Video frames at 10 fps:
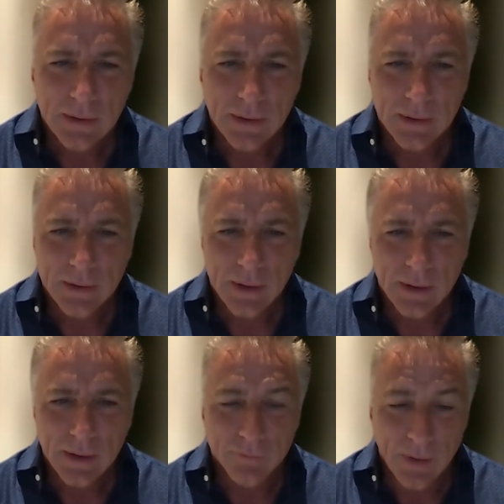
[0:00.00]
And
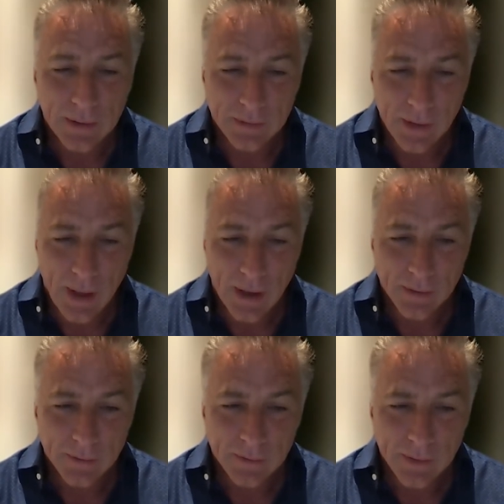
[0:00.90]
in fact,
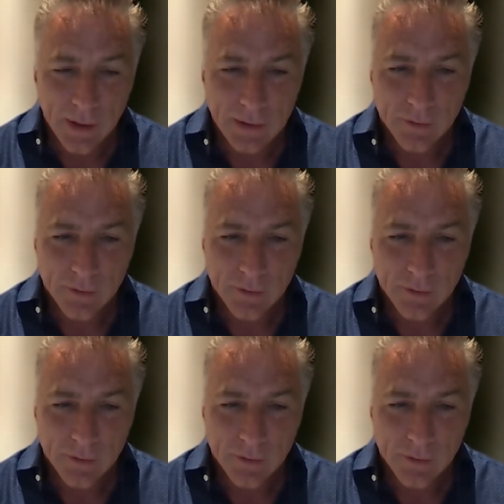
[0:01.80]
that